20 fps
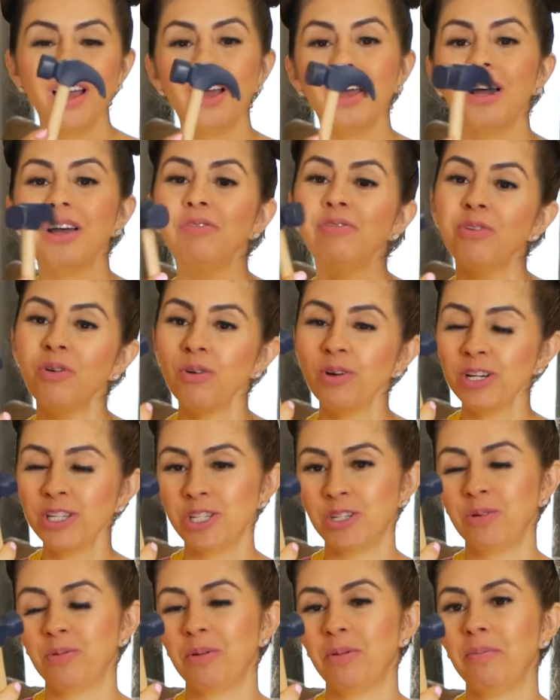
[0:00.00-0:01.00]
Of
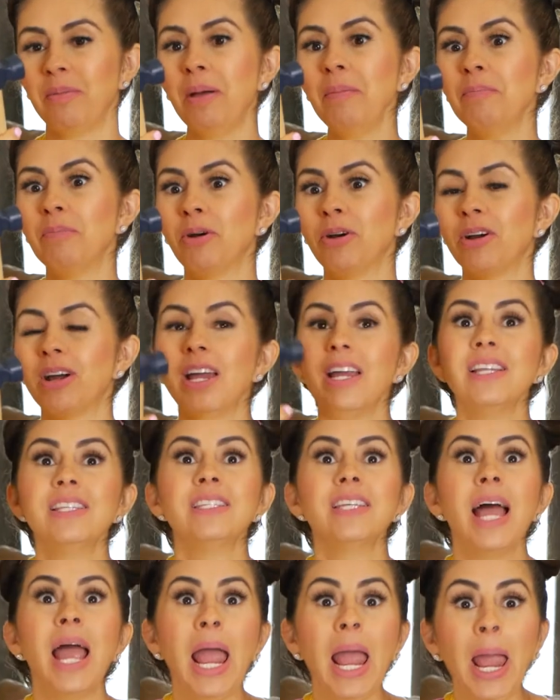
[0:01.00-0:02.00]
course you remember.
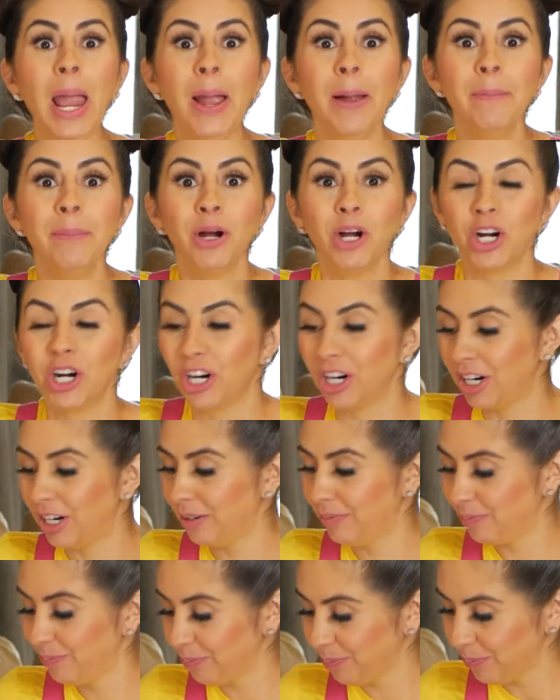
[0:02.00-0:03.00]
It's a
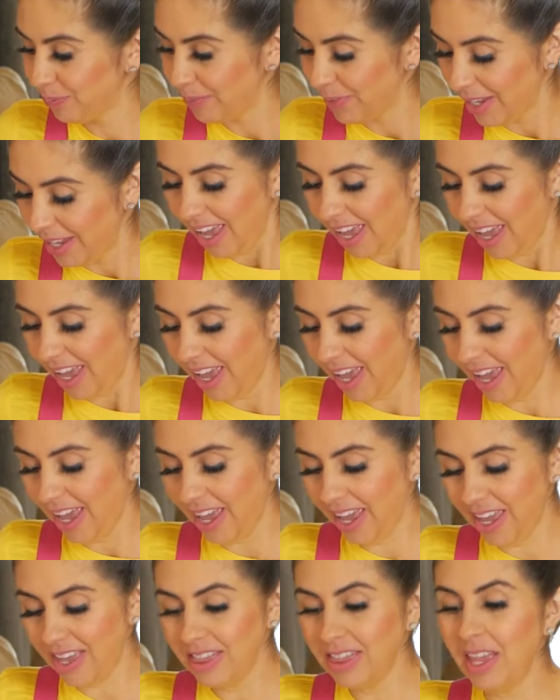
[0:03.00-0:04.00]
hammer.
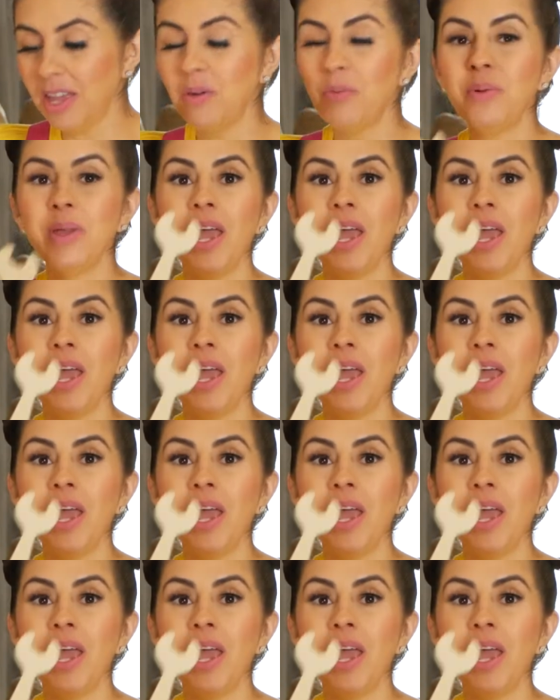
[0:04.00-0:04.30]
And then we